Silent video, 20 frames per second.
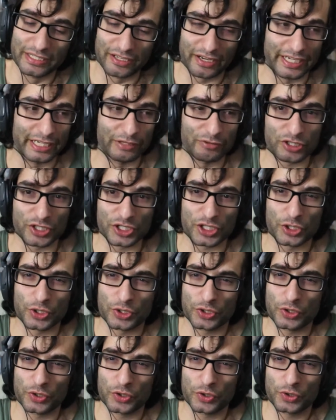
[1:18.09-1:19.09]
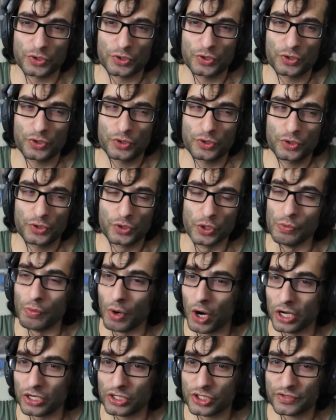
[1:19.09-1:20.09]
Like it was just too
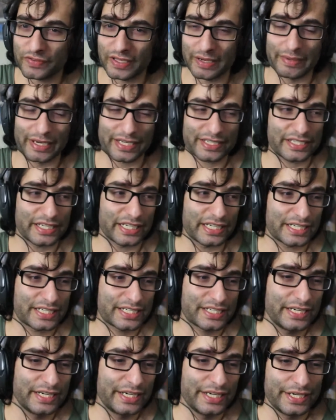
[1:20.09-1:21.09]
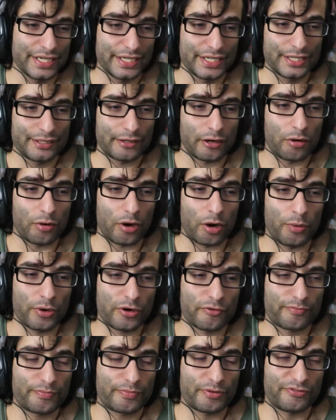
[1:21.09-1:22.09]
much. If that makes sense. Oh, I
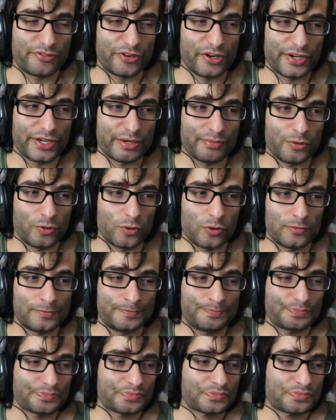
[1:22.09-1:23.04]
would have preferred a more.